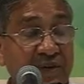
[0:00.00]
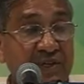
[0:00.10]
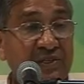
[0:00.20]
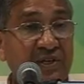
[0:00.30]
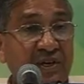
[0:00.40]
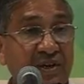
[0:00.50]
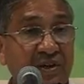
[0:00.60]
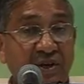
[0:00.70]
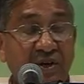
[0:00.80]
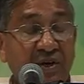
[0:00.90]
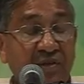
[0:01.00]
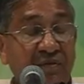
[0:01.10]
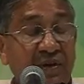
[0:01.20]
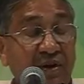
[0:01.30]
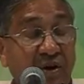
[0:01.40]
nature
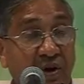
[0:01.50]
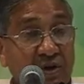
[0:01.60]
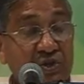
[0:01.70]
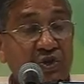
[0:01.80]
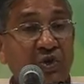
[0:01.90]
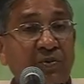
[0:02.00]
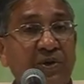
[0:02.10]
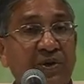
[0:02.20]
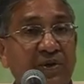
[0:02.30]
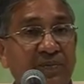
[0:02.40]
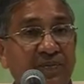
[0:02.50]
will also be